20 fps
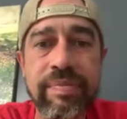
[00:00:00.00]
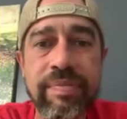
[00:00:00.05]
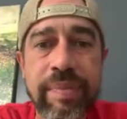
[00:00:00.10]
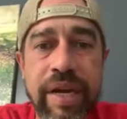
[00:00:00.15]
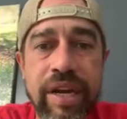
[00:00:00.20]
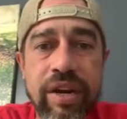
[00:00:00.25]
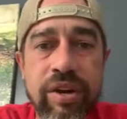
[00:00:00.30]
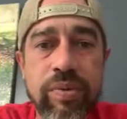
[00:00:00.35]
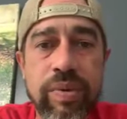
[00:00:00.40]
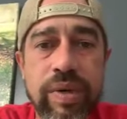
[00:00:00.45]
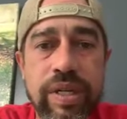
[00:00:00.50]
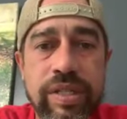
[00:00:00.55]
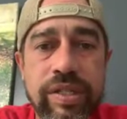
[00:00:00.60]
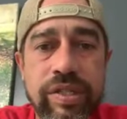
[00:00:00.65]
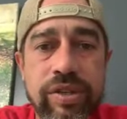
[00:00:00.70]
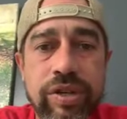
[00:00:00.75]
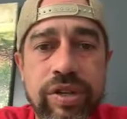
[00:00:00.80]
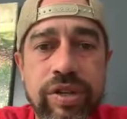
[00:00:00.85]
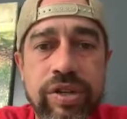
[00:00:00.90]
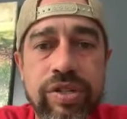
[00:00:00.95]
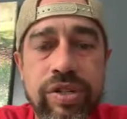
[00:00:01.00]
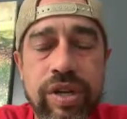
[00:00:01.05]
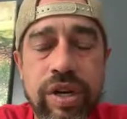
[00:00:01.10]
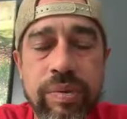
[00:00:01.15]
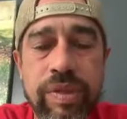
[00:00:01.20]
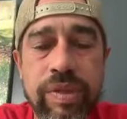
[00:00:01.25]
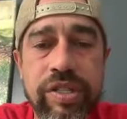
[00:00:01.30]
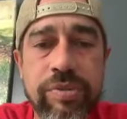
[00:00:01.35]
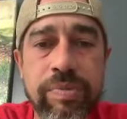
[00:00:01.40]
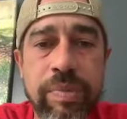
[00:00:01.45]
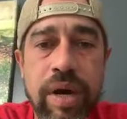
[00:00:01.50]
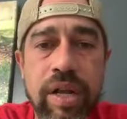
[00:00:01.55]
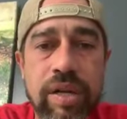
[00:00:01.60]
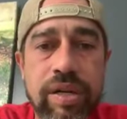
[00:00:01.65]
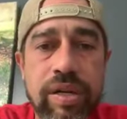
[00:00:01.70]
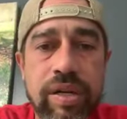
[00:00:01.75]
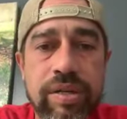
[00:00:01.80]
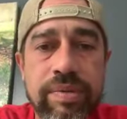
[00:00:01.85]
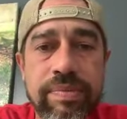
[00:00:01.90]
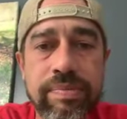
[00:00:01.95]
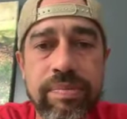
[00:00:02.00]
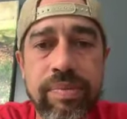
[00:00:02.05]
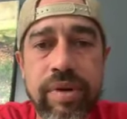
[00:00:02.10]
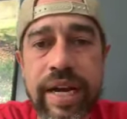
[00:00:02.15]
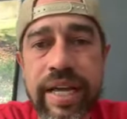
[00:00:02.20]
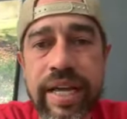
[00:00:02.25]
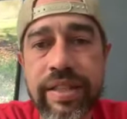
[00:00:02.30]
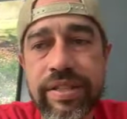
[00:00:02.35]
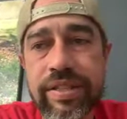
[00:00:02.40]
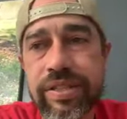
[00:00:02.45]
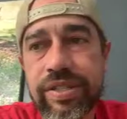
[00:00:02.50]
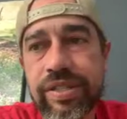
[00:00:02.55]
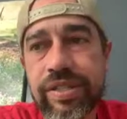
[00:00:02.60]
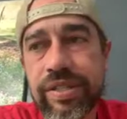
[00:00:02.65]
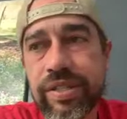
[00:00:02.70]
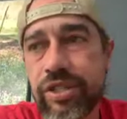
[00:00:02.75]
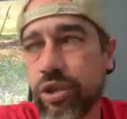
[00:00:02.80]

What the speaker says: bigger ones, or you start with smaller breaths,